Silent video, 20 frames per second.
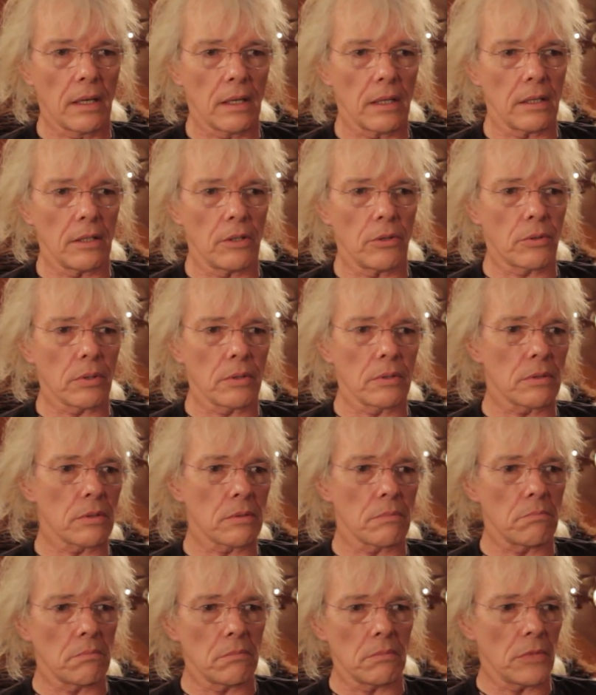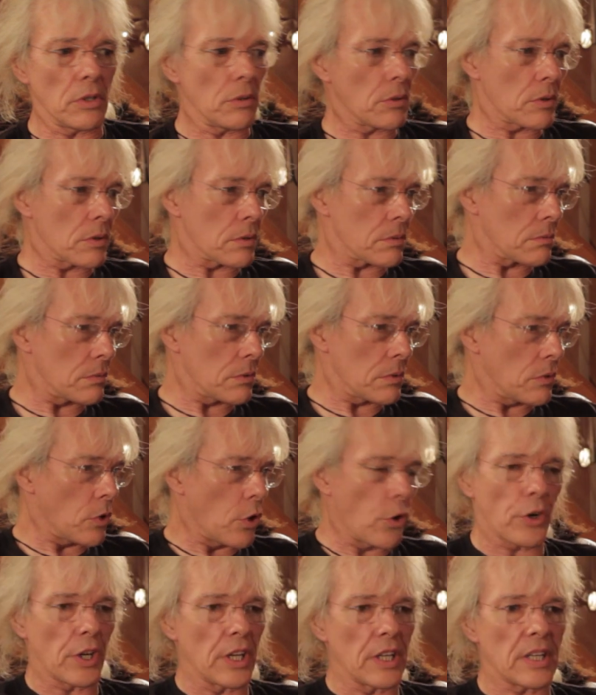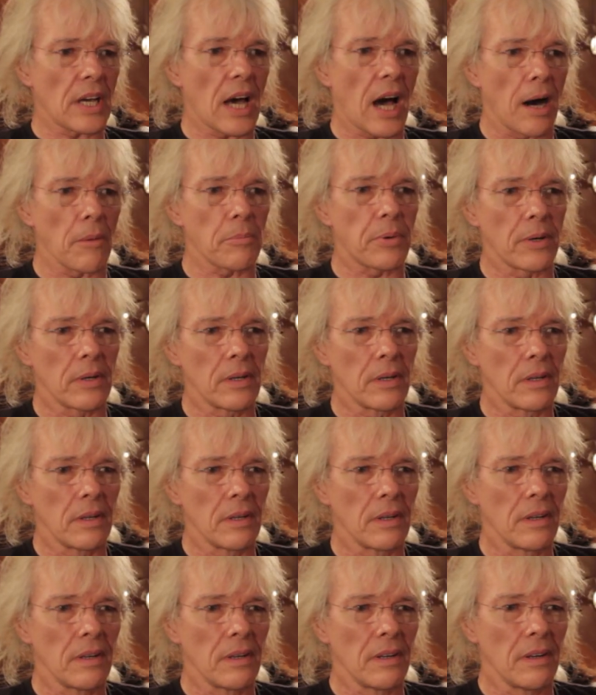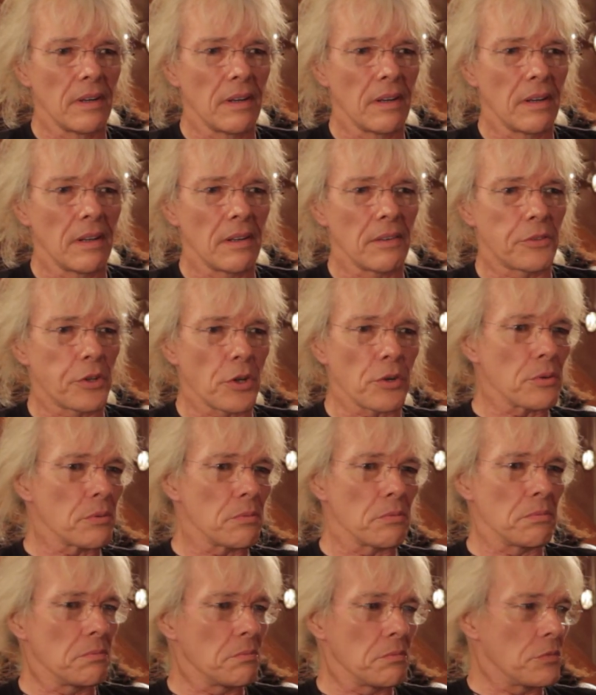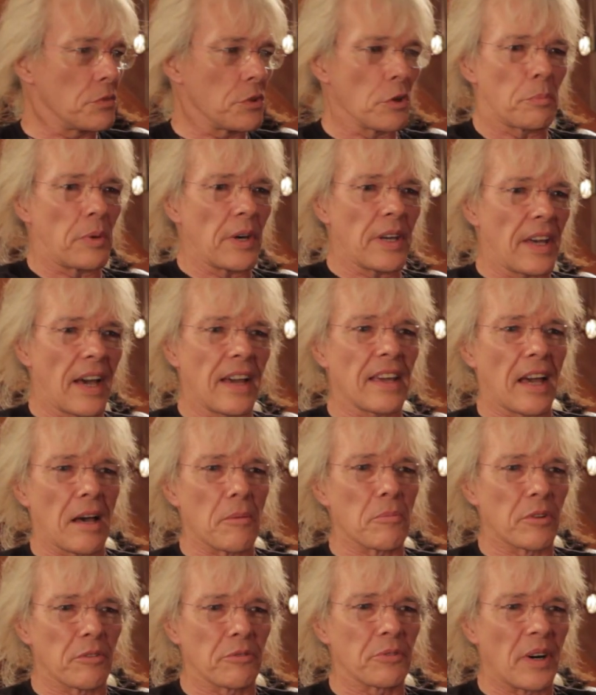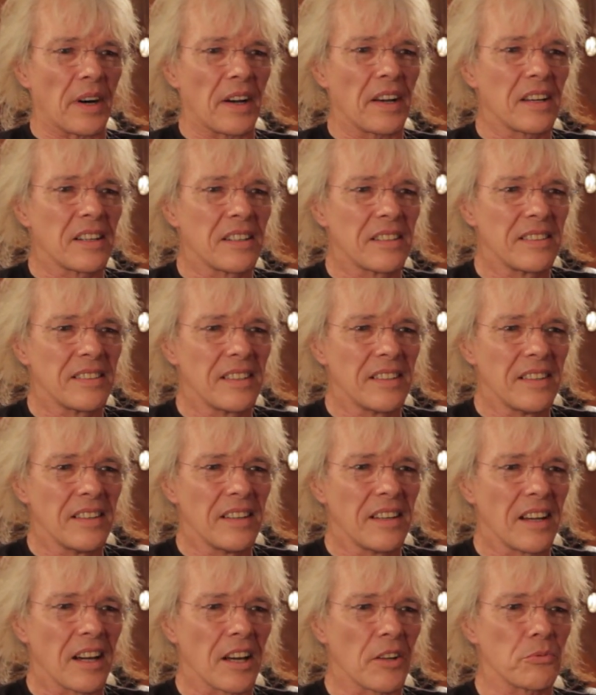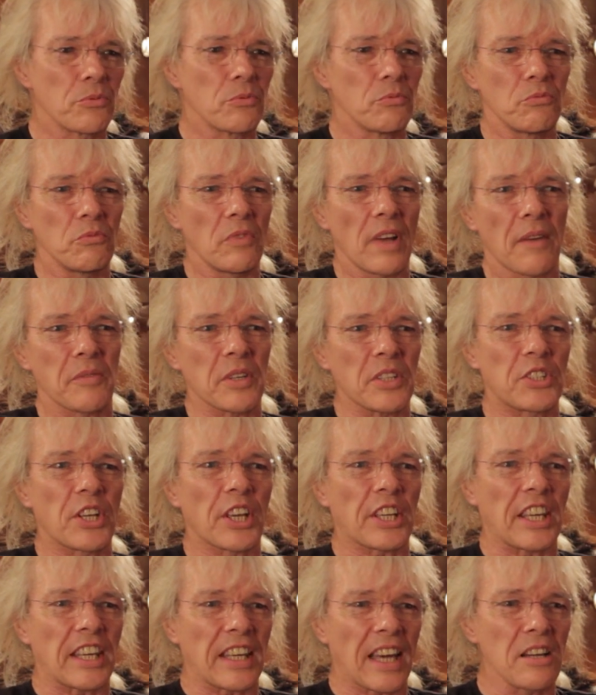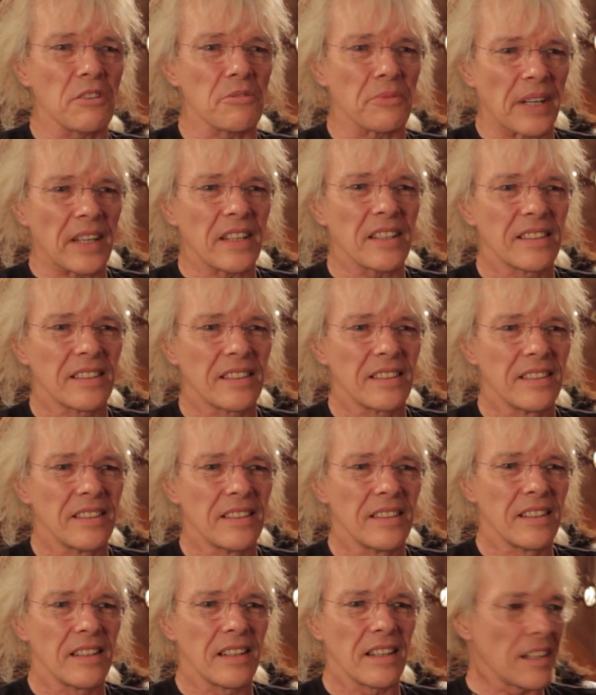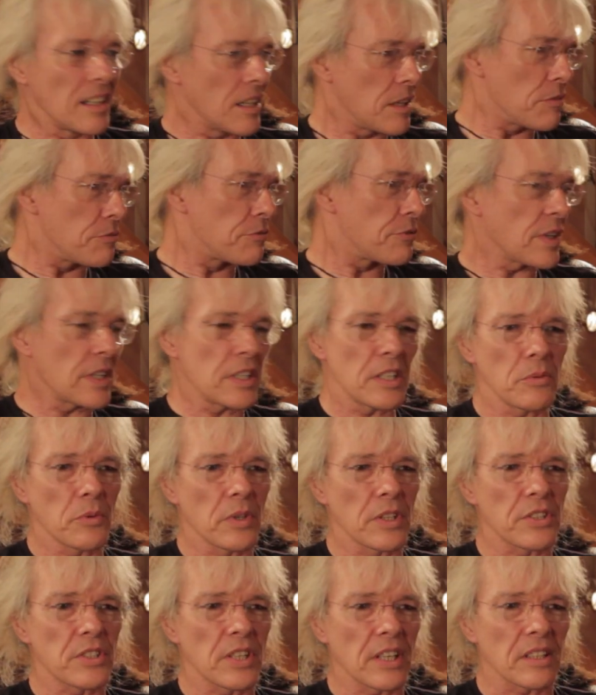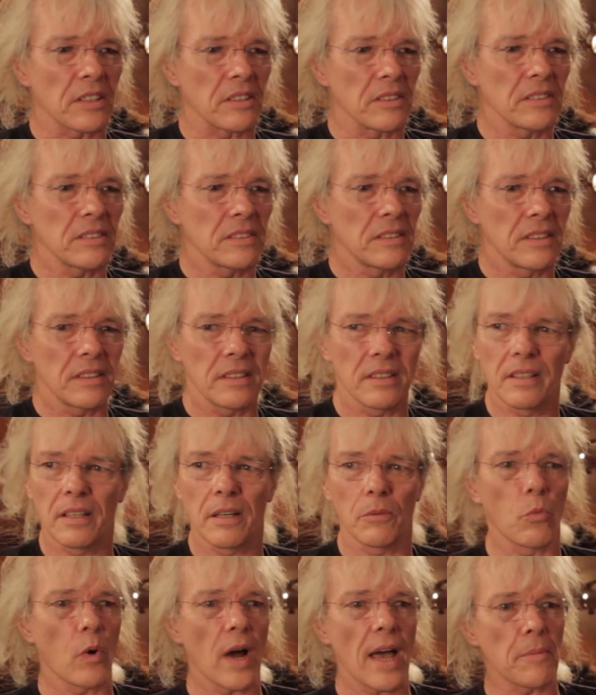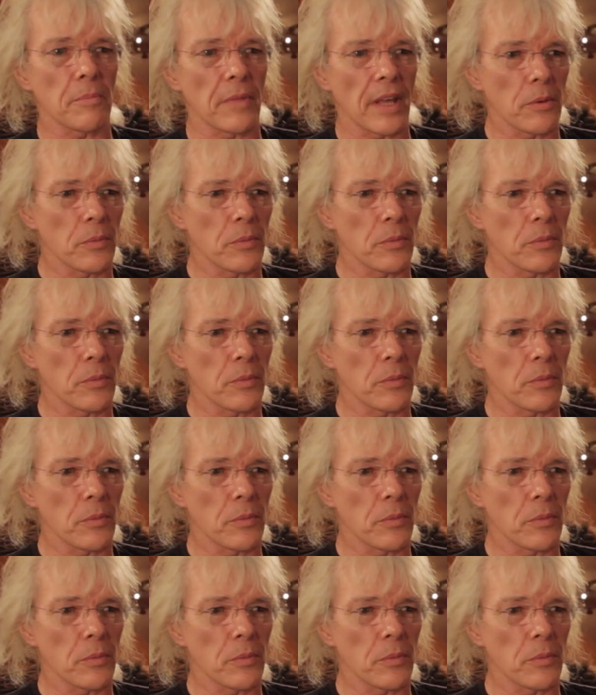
you can hook it up to your PA amplifier and have it ticking over and feed it with a signal. Wham, they